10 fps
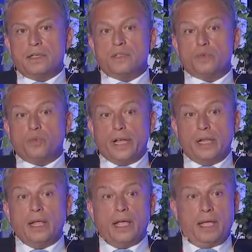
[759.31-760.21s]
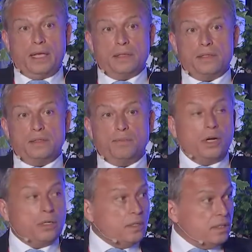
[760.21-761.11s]
as well as
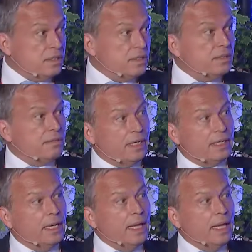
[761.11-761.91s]
partners, right?